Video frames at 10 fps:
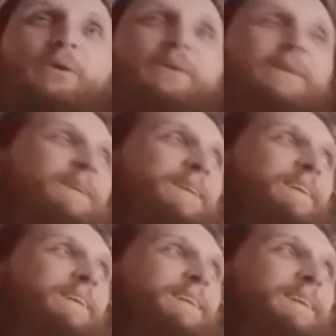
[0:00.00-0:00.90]
They were
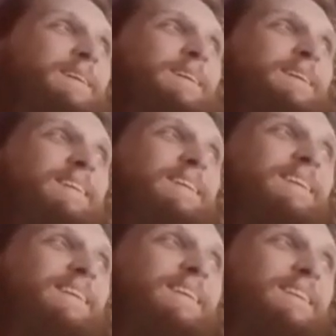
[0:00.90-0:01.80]
on... Was that the one
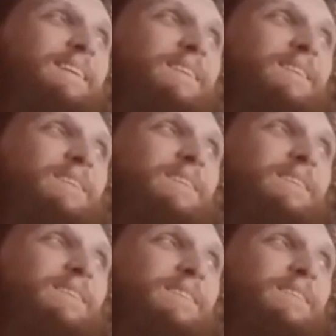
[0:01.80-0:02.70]
where Jay-Z
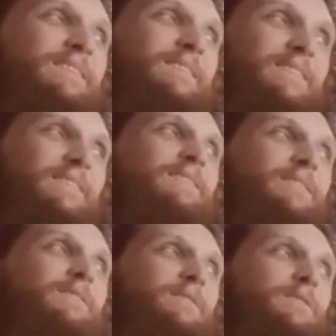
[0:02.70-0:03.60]
and Big
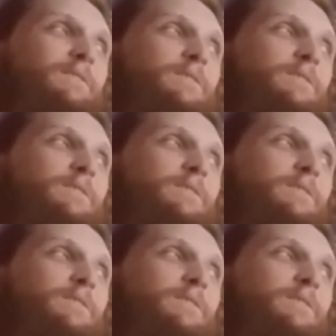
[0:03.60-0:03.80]
L...